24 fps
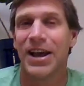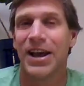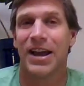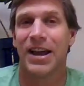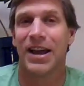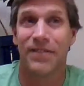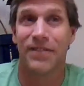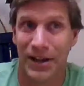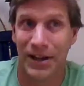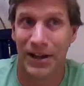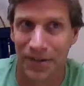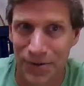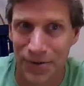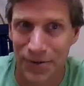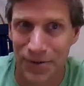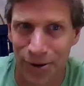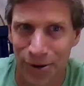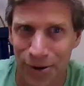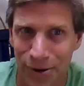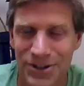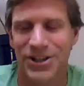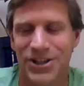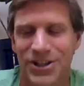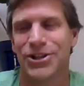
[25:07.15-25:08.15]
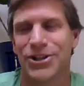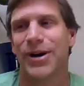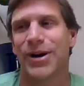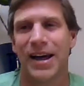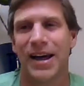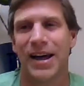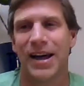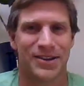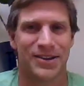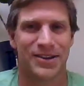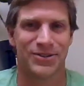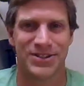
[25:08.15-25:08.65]
In fact, of course, a new
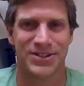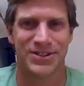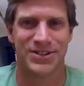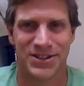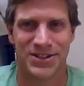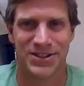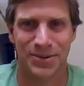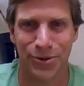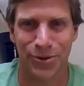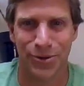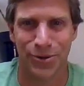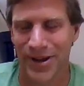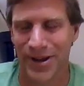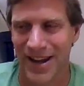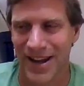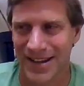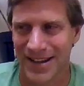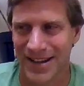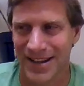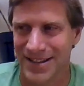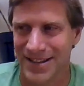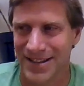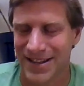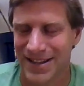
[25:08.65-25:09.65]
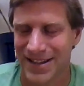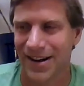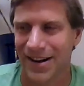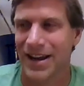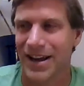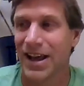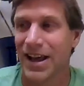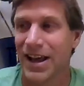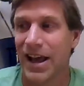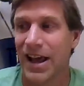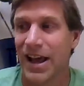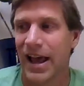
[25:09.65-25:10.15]
ethical system Absolutely. will be necessary,
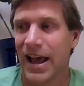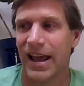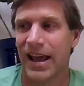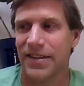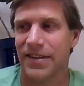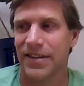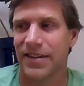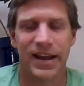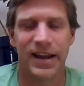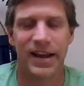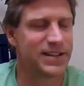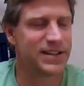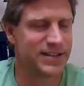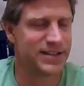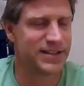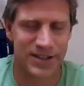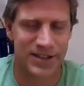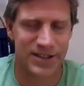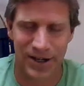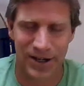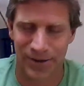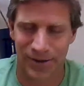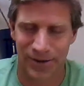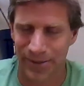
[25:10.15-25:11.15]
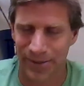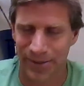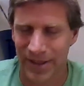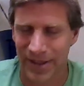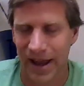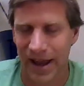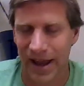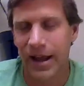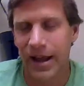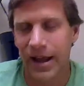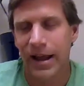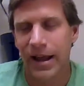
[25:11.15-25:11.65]
and they disagree with
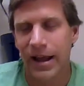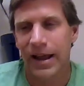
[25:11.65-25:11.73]
that.